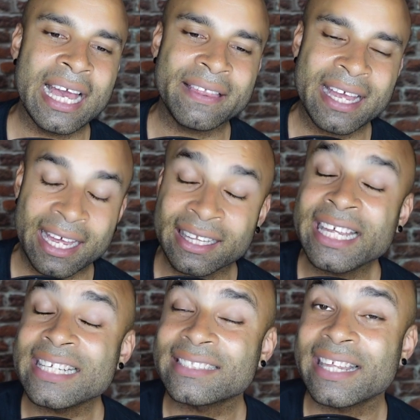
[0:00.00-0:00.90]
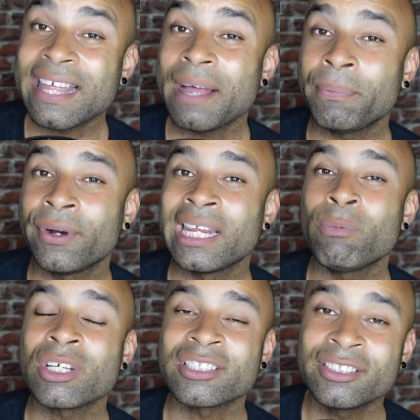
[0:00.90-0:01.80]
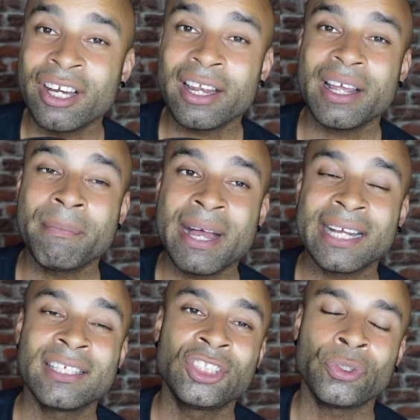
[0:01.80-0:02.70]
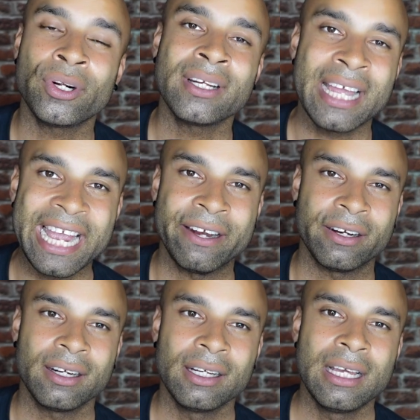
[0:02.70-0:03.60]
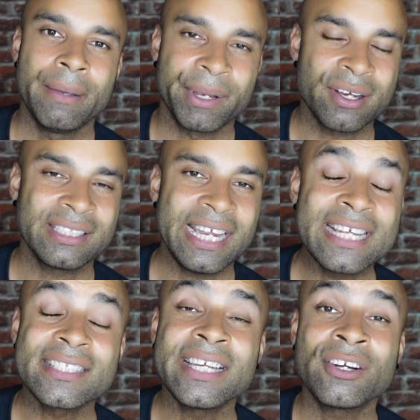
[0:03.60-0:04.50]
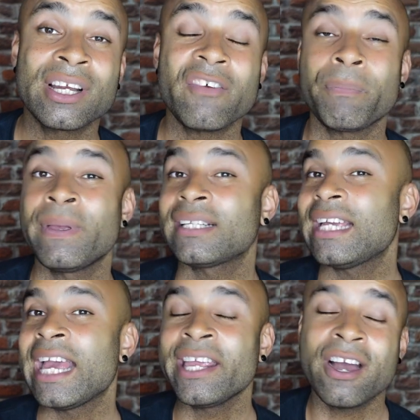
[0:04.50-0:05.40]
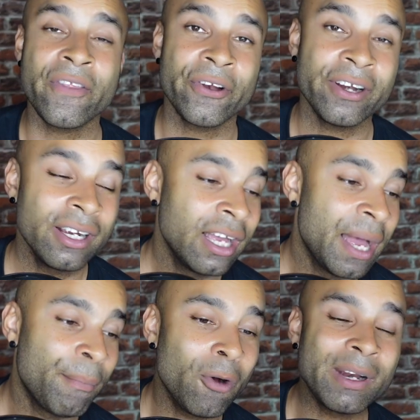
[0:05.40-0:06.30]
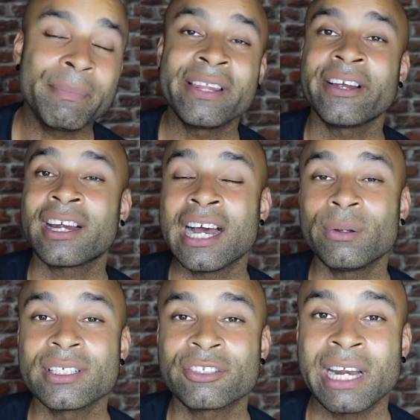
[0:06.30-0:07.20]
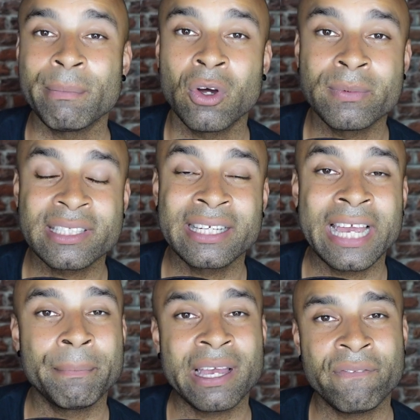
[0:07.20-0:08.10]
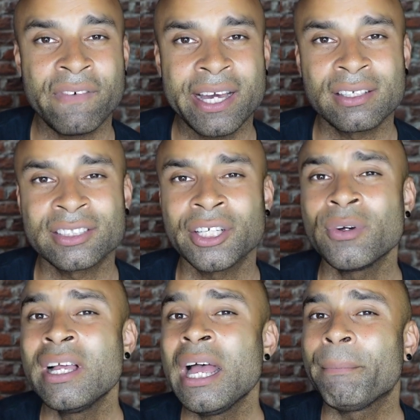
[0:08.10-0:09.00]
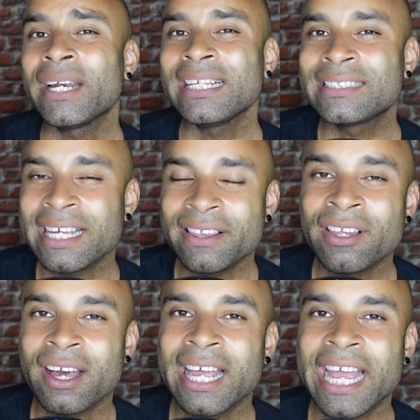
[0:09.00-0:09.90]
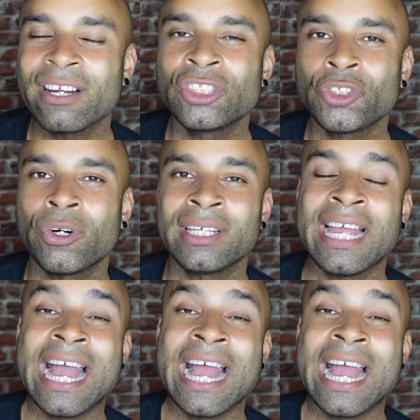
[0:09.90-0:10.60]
At least at that point, he was not a Michael Jordan hater because he easily could have picked any other moment. I mean, there are countless great moments in the NBA Finals. So, but he did not hate on Jordan.